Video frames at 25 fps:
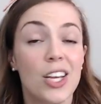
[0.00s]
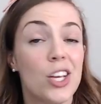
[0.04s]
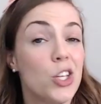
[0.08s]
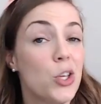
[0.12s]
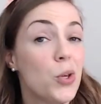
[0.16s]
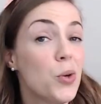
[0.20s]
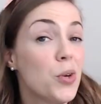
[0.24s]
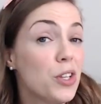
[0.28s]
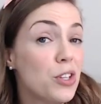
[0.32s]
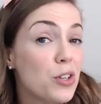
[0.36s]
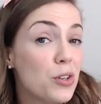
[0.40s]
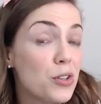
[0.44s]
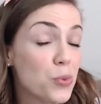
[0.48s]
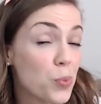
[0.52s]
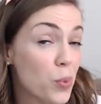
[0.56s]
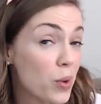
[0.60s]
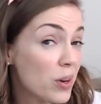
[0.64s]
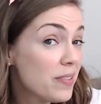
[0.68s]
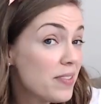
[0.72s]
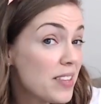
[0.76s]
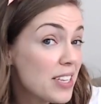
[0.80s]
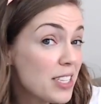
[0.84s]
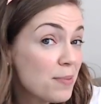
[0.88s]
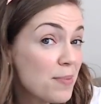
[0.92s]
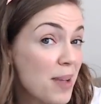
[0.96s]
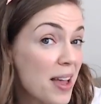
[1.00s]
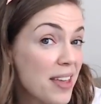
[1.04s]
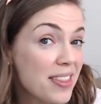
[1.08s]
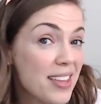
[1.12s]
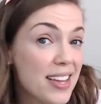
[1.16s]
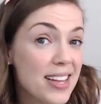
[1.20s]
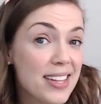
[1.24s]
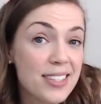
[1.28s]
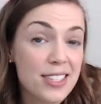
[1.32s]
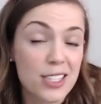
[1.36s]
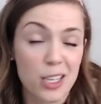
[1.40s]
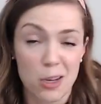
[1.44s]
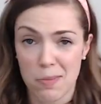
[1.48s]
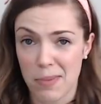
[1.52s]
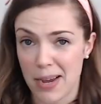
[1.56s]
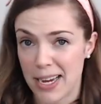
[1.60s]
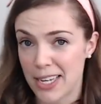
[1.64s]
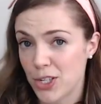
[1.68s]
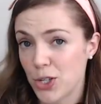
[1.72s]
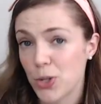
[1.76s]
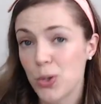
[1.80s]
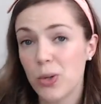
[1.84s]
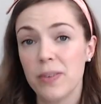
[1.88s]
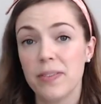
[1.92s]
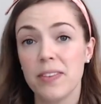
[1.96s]
You can use one of these methods,
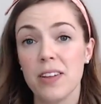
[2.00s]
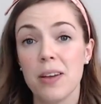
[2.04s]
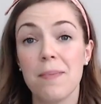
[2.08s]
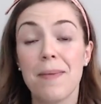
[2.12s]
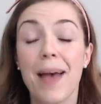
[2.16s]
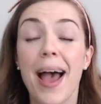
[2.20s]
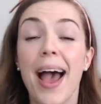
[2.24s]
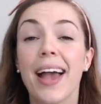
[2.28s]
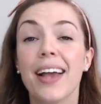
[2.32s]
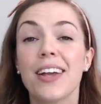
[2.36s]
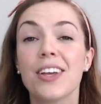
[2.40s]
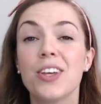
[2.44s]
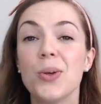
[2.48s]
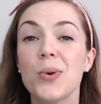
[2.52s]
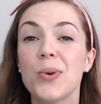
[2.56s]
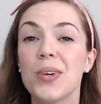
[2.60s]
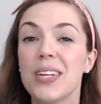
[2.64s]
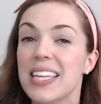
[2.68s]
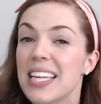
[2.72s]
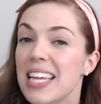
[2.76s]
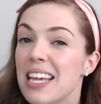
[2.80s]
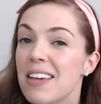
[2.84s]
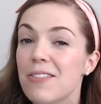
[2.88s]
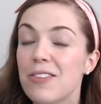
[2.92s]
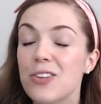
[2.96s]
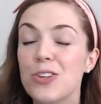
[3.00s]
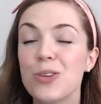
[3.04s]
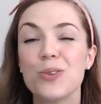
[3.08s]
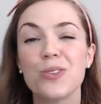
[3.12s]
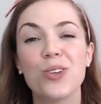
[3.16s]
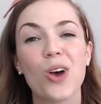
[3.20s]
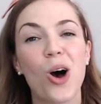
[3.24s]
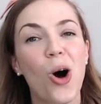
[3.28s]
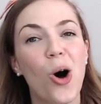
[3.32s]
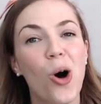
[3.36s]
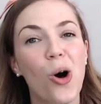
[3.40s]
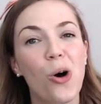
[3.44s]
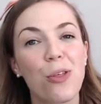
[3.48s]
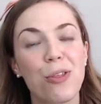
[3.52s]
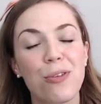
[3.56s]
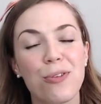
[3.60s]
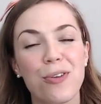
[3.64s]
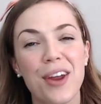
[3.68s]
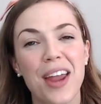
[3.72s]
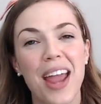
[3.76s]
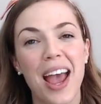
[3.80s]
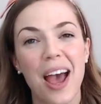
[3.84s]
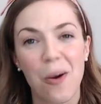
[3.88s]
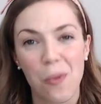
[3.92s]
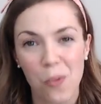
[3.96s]
combine two of them. Heck, you can even use all
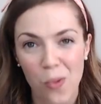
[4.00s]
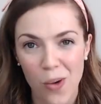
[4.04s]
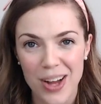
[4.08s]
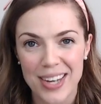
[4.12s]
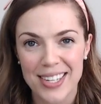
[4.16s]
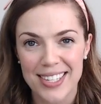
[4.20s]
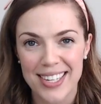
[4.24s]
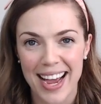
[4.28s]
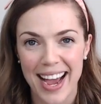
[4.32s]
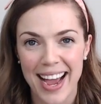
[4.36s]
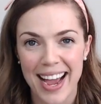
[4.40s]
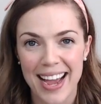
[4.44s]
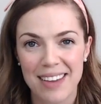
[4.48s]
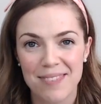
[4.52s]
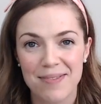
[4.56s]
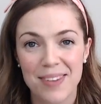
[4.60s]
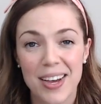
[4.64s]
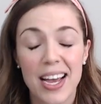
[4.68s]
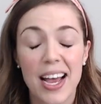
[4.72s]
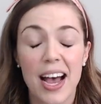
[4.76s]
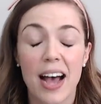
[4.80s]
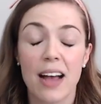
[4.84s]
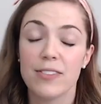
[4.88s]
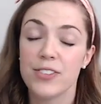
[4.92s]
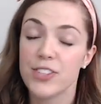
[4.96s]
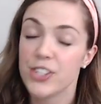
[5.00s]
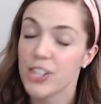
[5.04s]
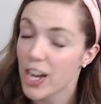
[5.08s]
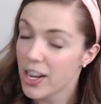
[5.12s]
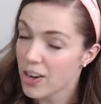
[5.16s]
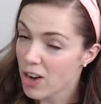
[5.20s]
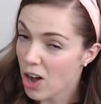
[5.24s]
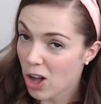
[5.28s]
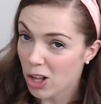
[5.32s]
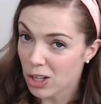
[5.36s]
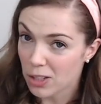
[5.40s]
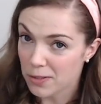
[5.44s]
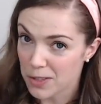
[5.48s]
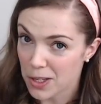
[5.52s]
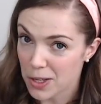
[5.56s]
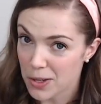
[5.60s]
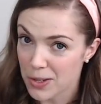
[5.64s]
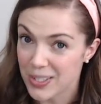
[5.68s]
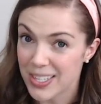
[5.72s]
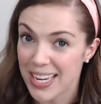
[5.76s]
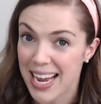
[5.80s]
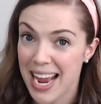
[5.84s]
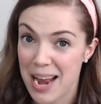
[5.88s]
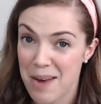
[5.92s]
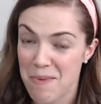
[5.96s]
three at one time. I've done all of
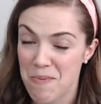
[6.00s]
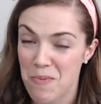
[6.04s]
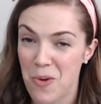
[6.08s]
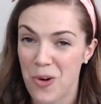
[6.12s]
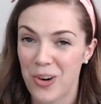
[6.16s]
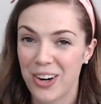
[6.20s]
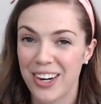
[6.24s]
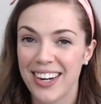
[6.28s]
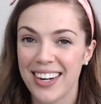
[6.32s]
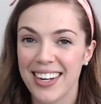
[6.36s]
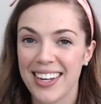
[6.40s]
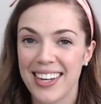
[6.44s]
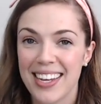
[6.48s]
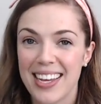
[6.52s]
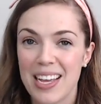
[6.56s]
those and more.